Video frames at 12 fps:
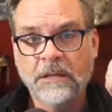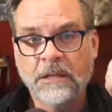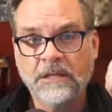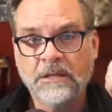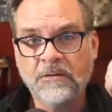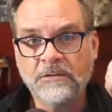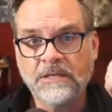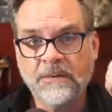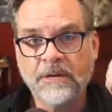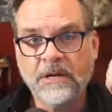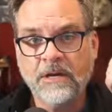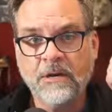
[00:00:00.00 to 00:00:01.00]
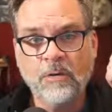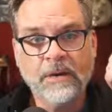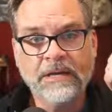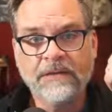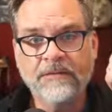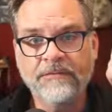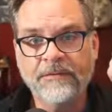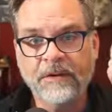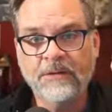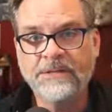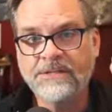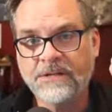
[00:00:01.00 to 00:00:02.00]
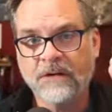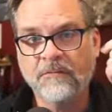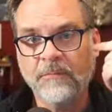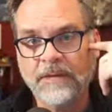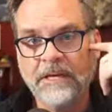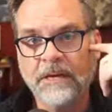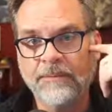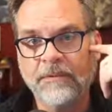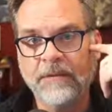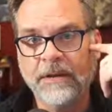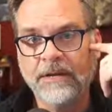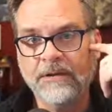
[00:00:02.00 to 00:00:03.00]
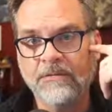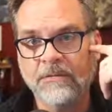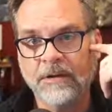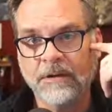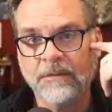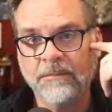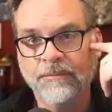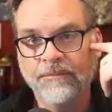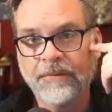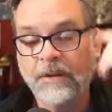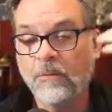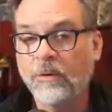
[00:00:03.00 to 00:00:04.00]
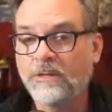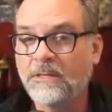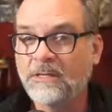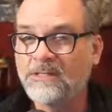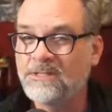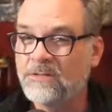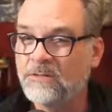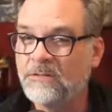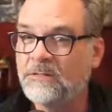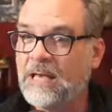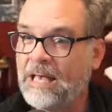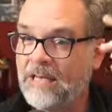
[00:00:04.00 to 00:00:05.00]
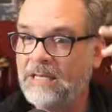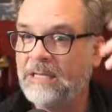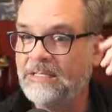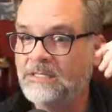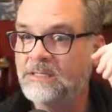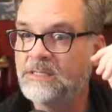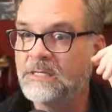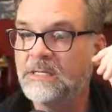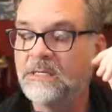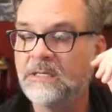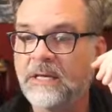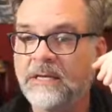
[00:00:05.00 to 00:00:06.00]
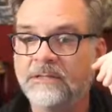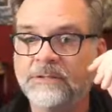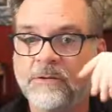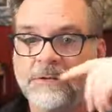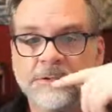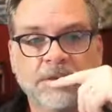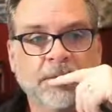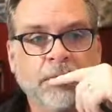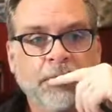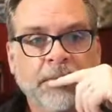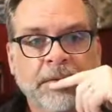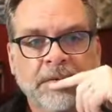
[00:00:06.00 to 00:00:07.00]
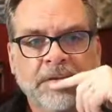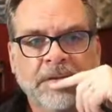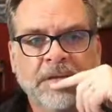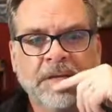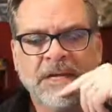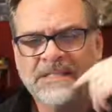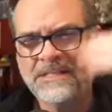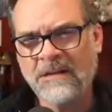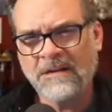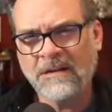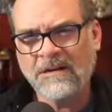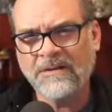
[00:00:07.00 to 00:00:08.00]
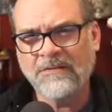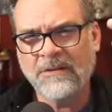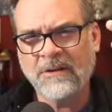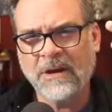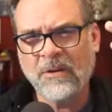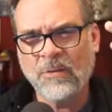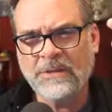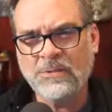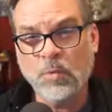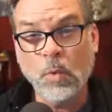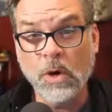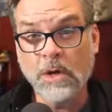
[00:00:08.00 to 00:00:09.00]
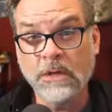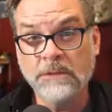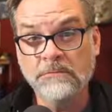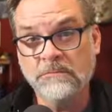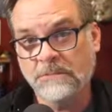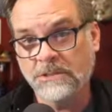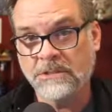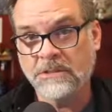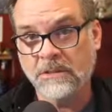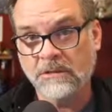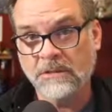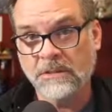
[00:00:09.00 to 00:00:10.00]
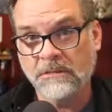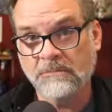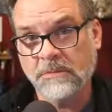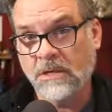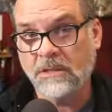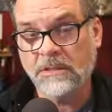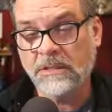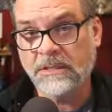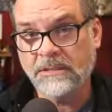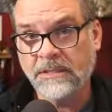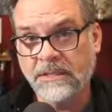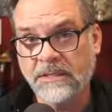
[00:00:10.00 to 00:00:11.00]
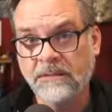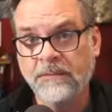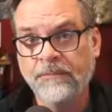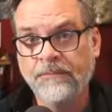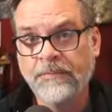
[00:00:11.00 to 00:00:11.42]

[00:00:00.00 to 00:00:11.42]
A long time ago, at the very start of my copywriting career, I worked at a certain ad agency in Atlanta, Georgia. It's not hard to figure out which one, just look on LinkedIn.